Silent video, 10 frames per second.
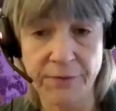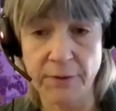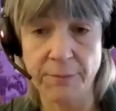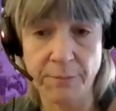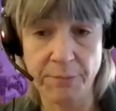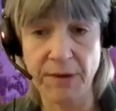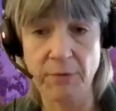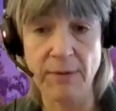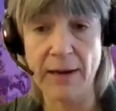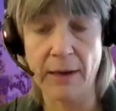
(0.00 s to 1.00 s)
for
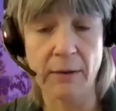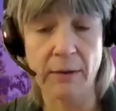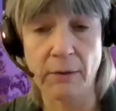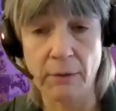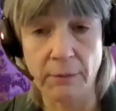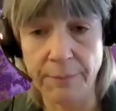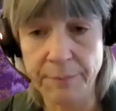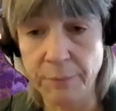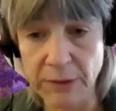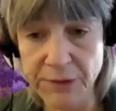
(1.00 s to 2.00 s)
theoretical
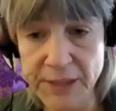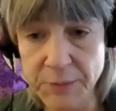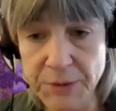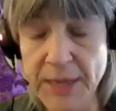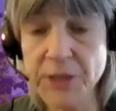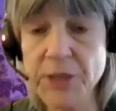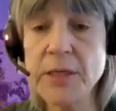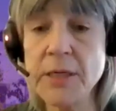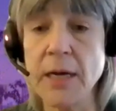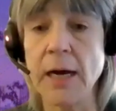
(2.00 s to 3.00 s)
wilderness
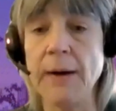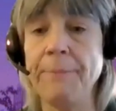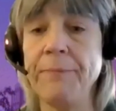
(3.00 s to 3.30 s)
protection,